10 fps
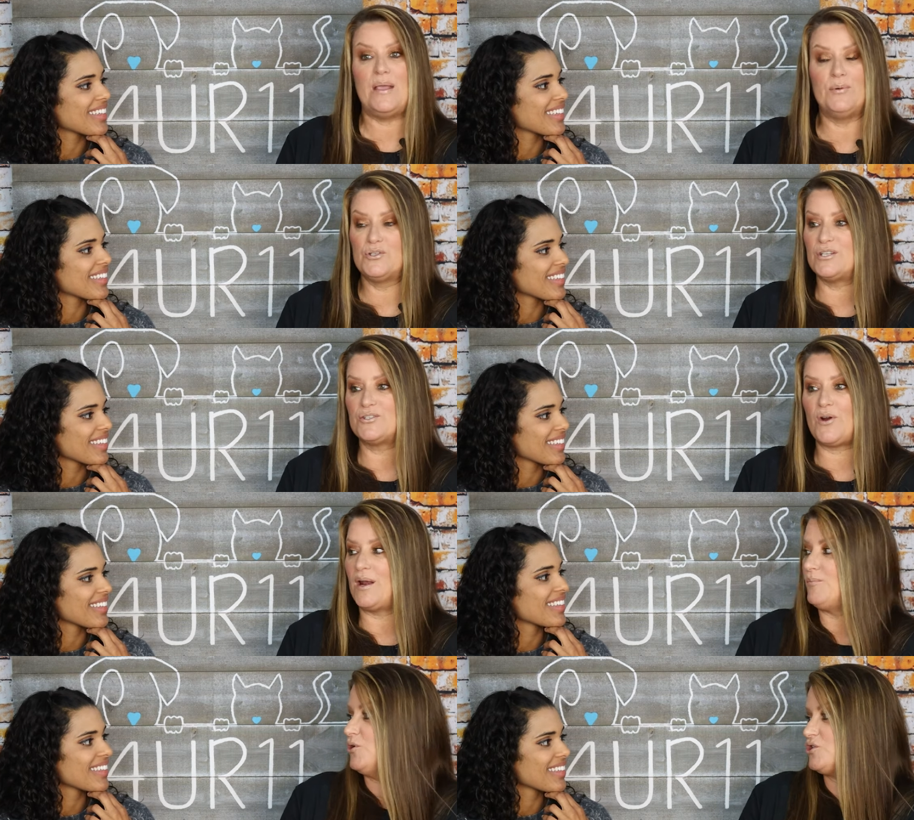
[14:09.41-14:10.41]
Speaker 1: people just try
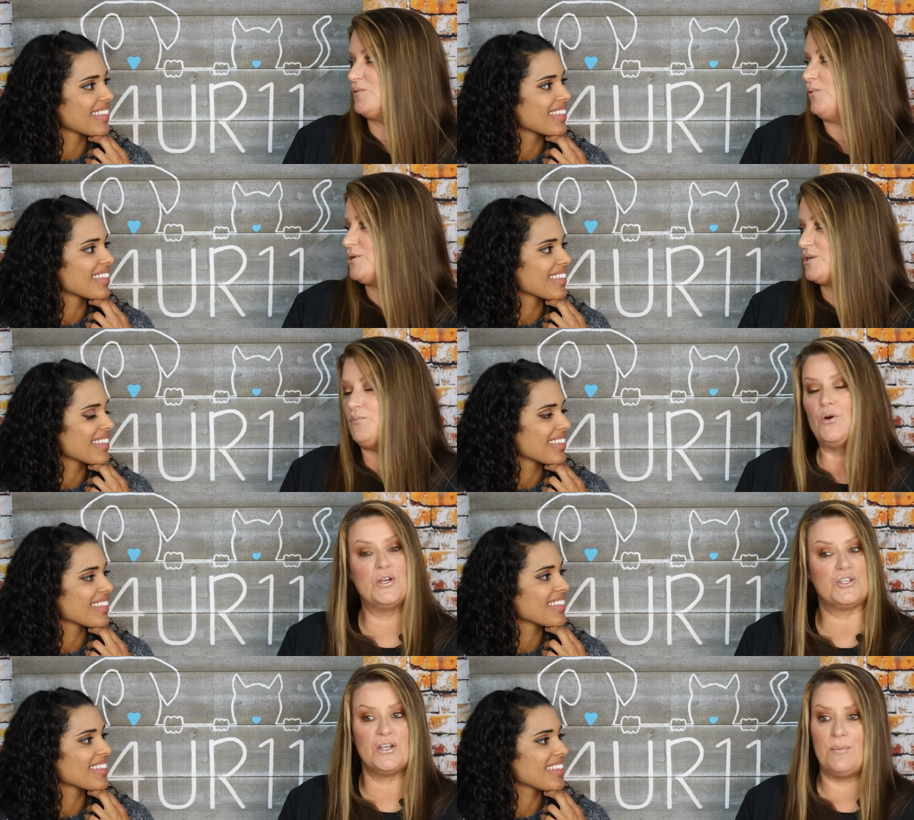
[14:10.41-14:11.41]
to push and push and
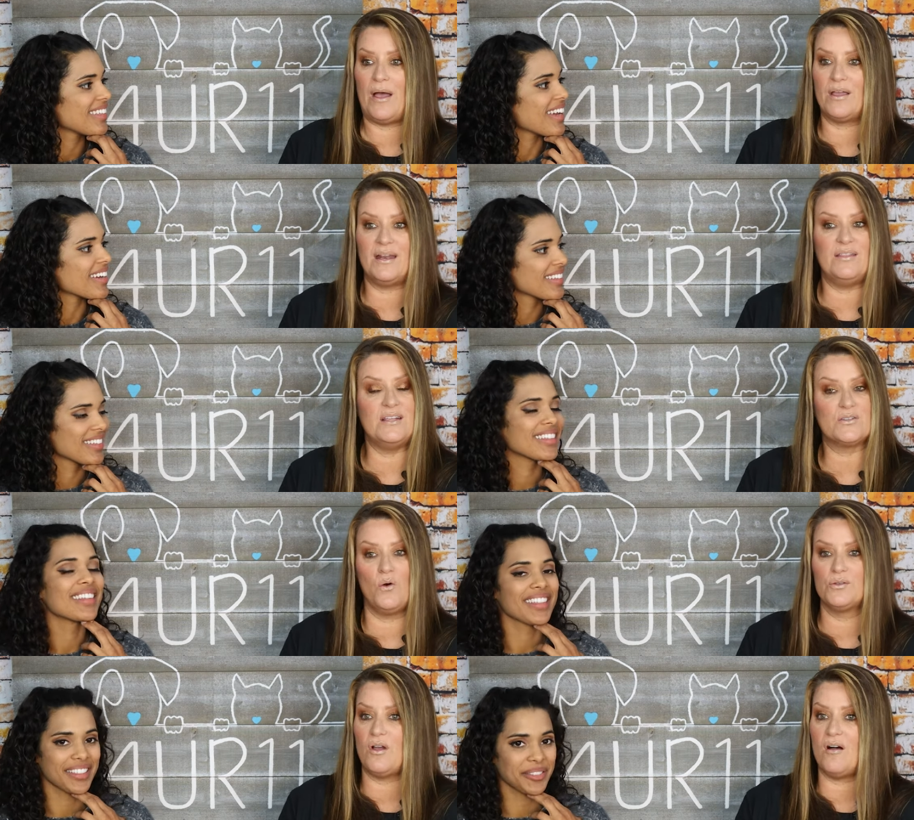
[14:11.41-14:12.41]
push about yeah. getting these
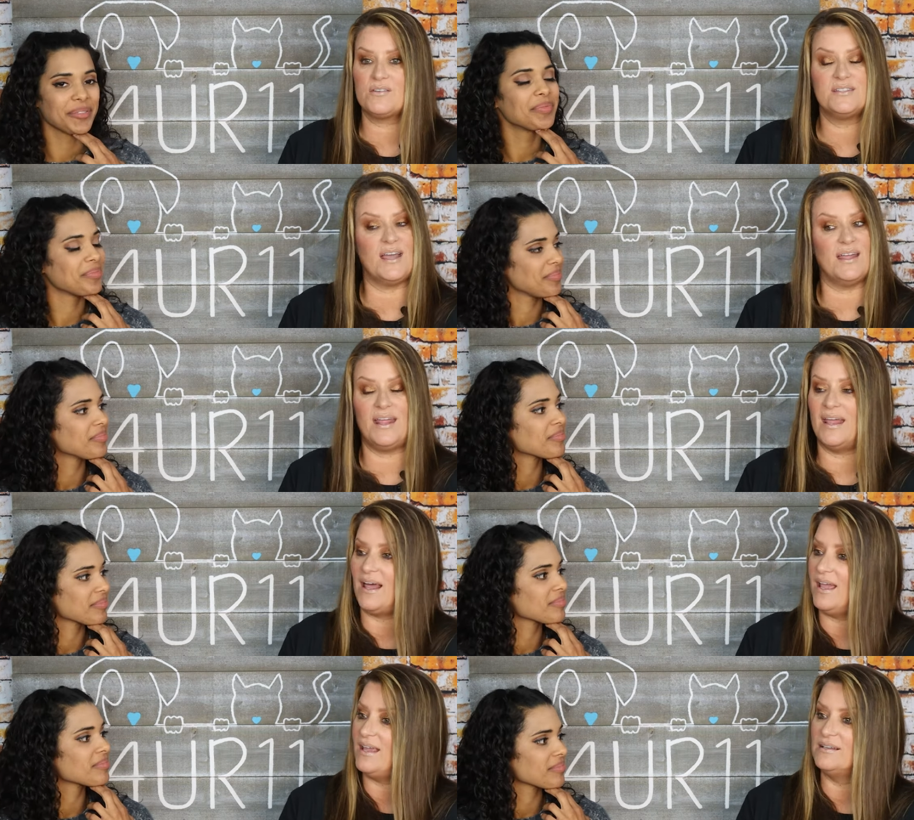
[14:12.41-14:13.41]
old dogs done, and
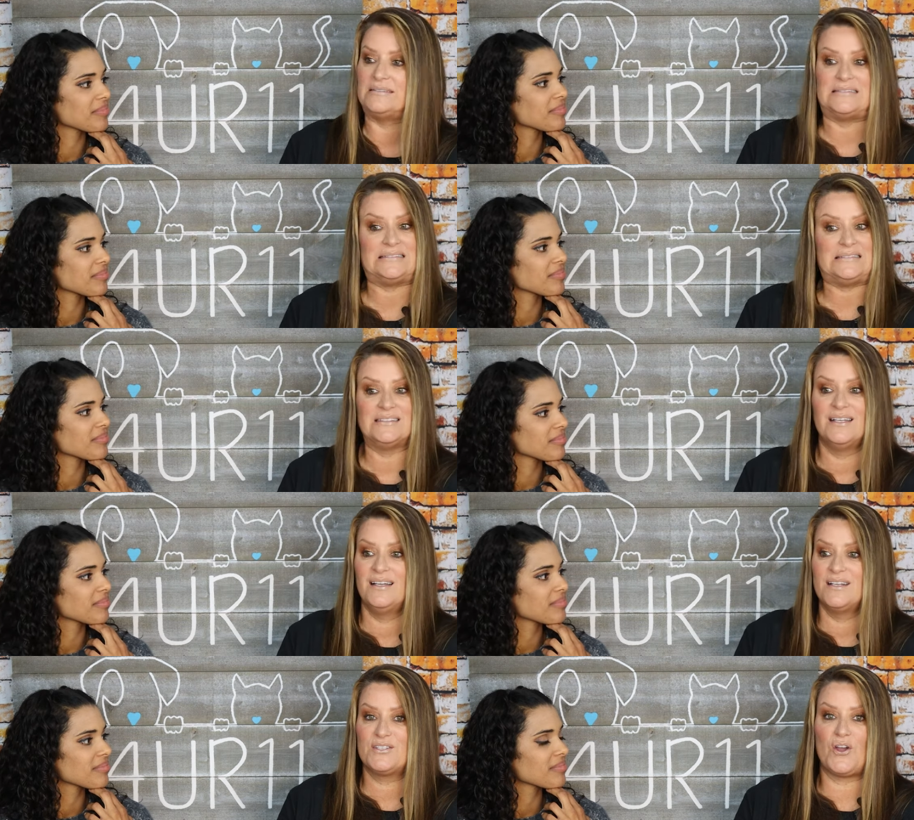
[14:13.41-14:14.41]
I
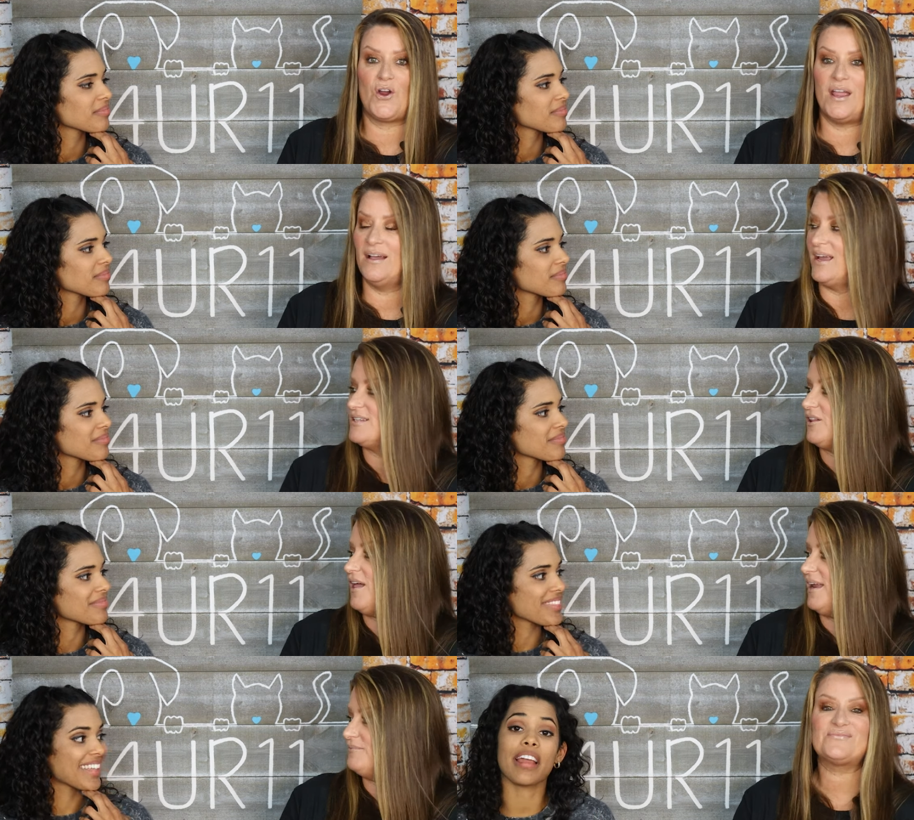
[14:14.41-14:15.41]
sorry, I
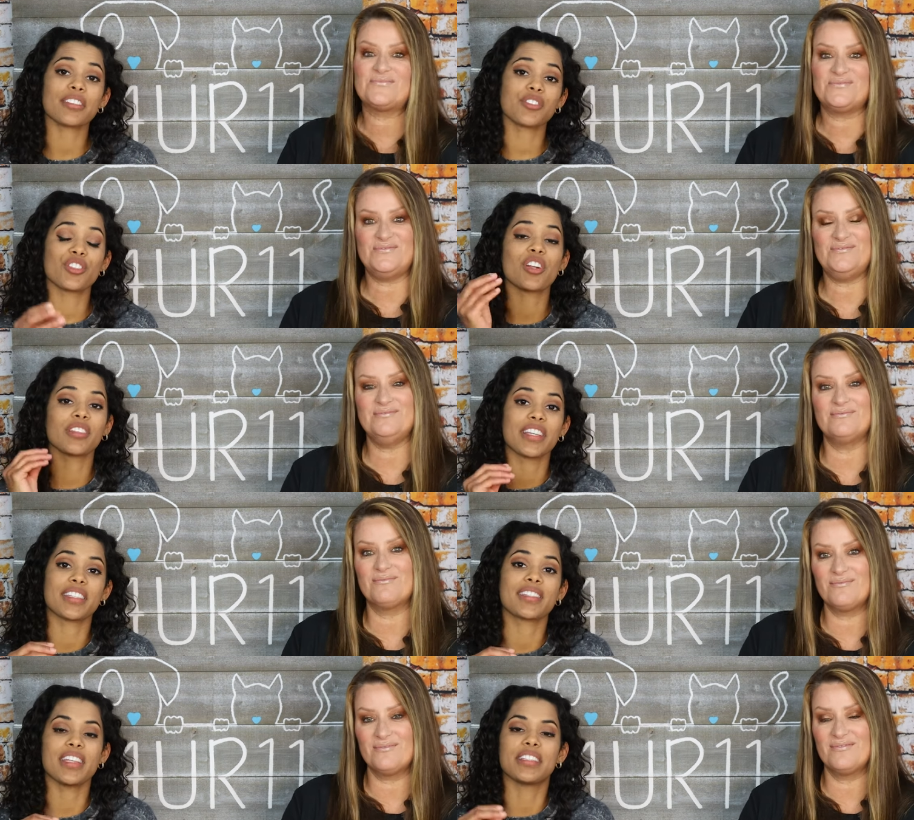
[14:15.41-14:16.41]
decline.
Speaker 2: Next on our
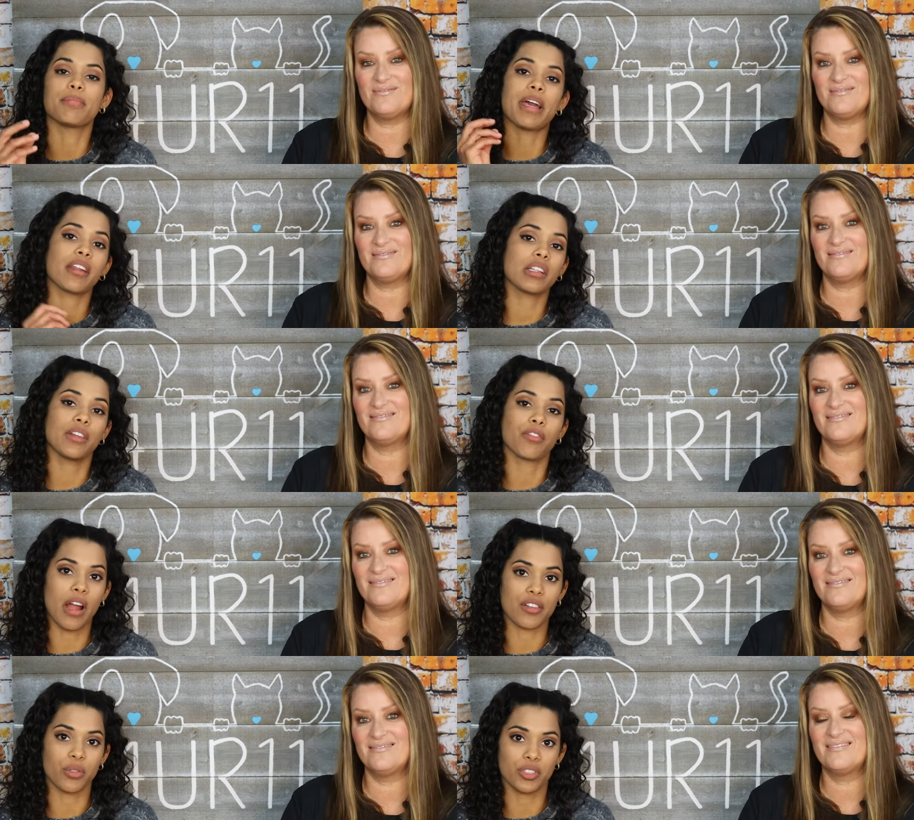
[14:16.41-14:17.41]
list is medically
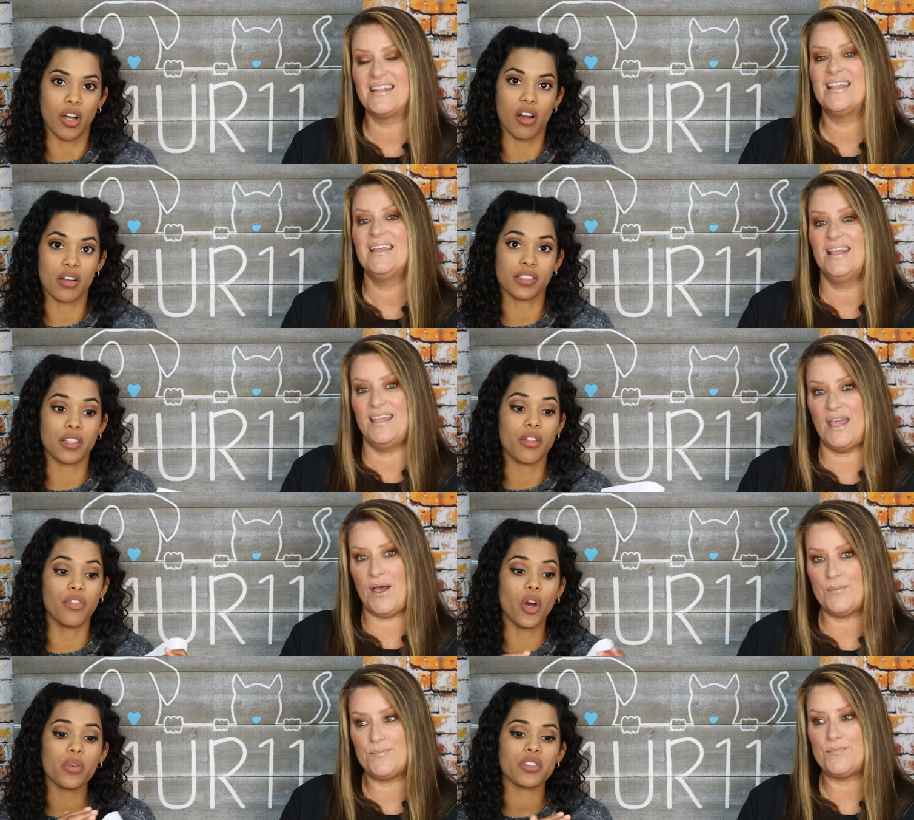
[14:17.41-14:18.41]
fragile dogs.
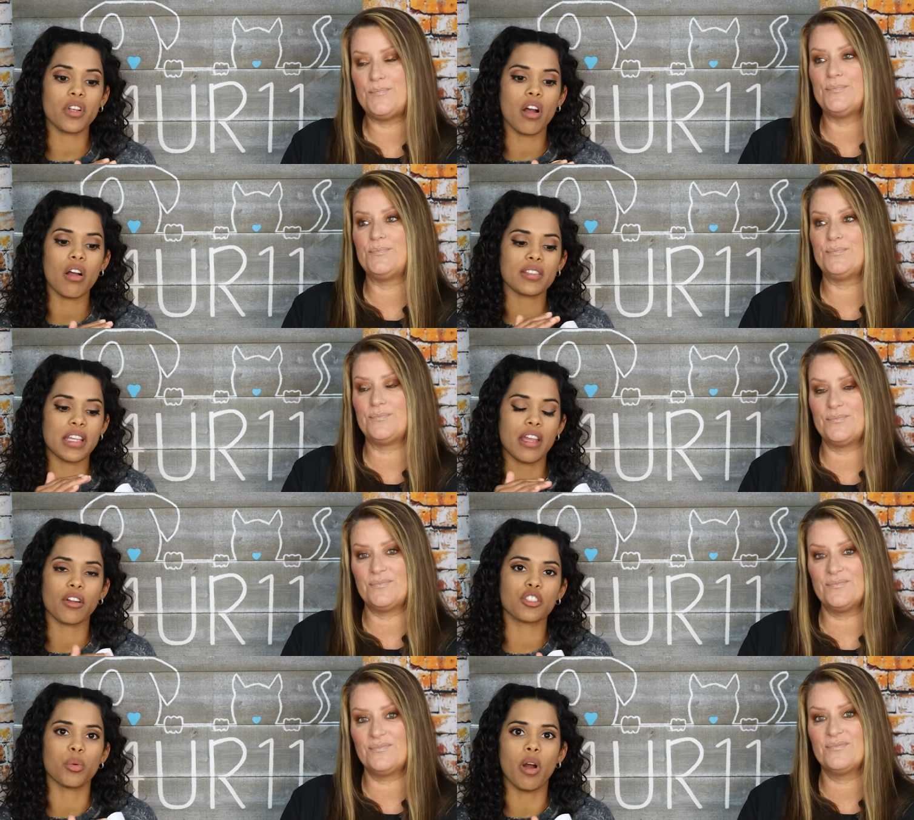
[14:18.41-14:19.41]
Yeah. Those dogs
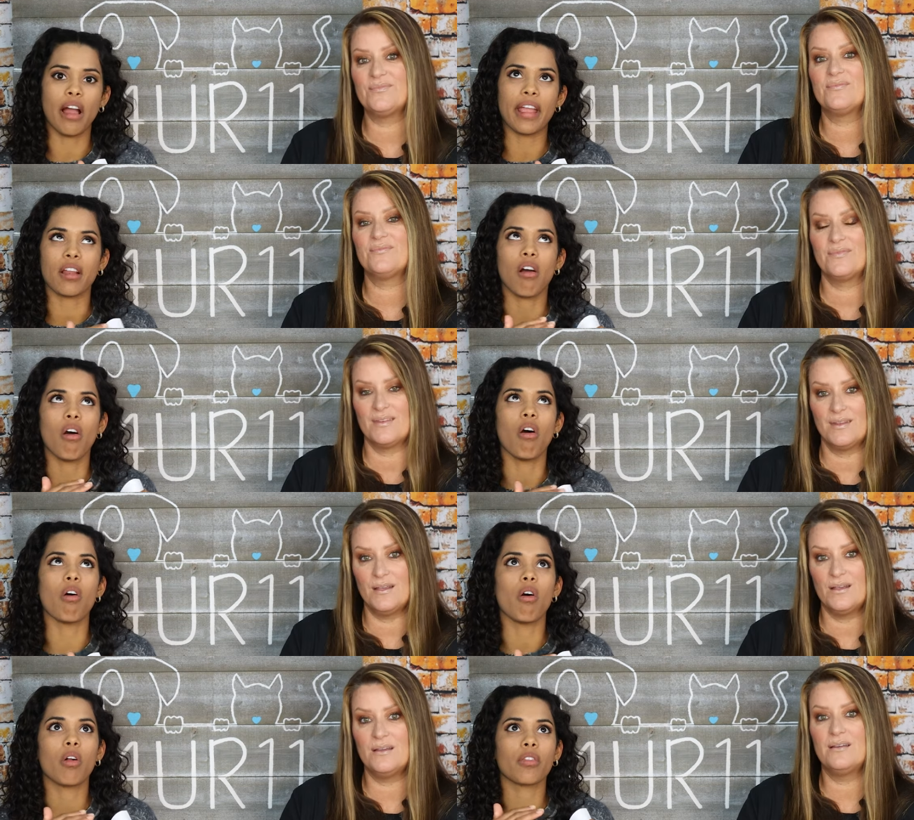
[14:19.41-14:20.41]
intertwine
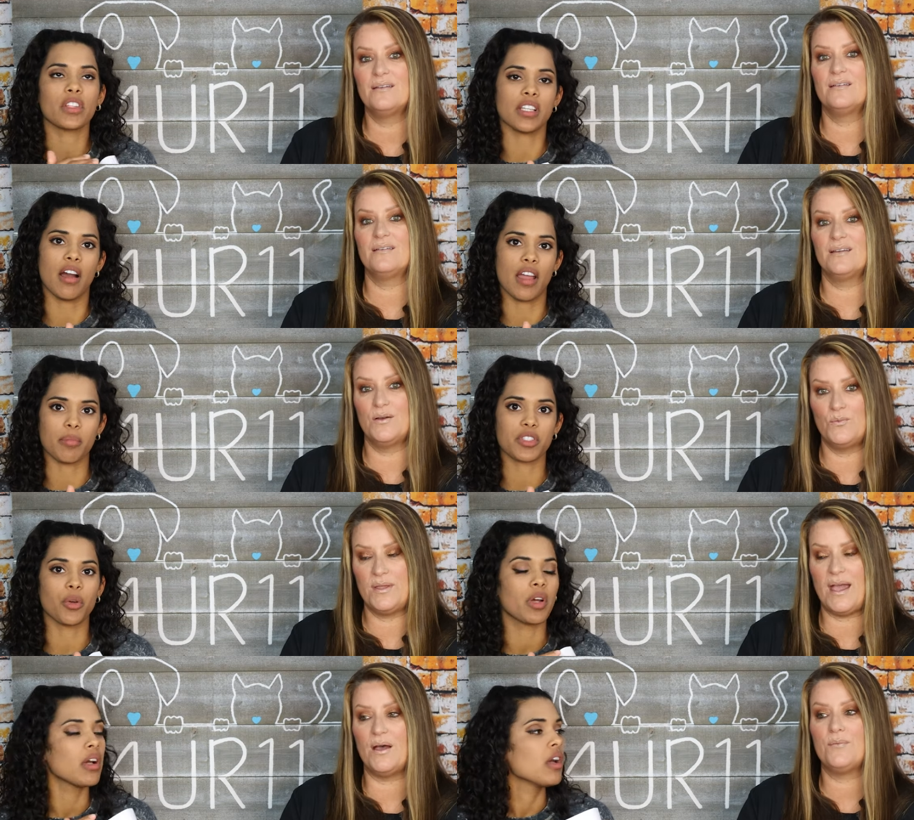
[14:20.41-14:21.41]
all the time. Oh, so